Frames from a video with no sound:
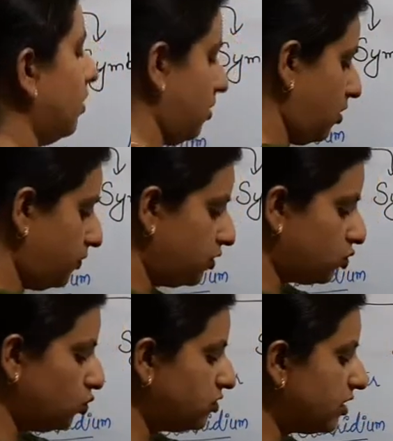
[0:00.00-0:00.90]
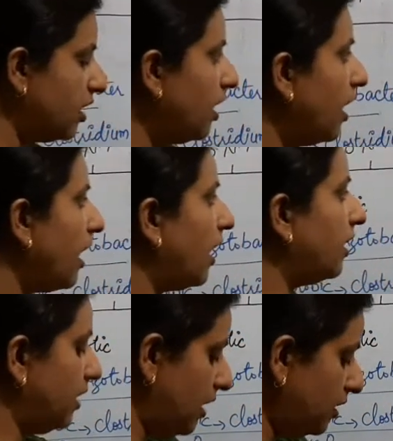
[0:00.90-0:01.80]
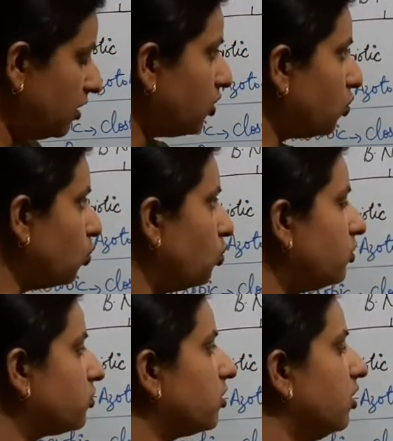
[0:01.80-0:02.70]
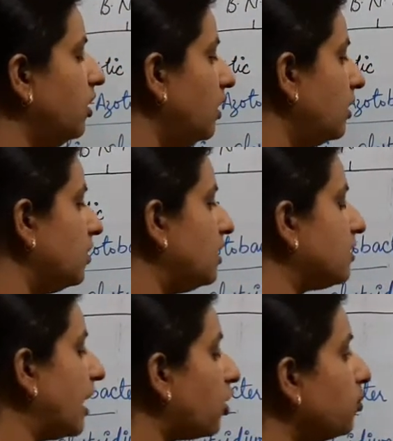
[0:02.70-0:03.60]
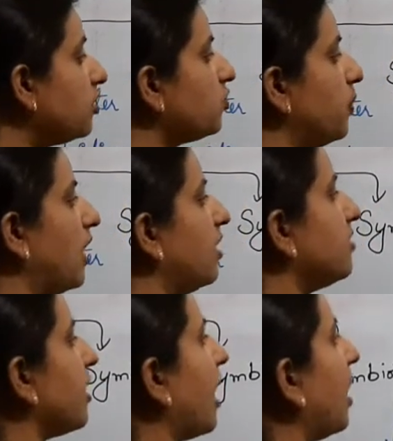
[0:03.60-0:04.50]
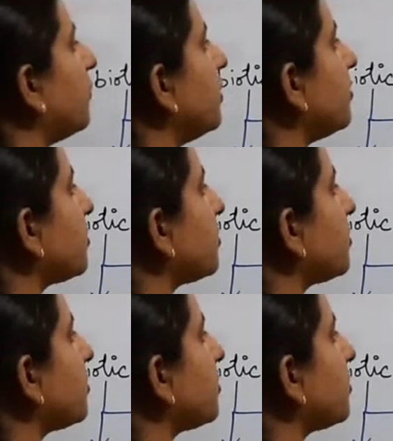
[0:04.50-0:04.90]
of the roots, and in the roots these leguminous plants have this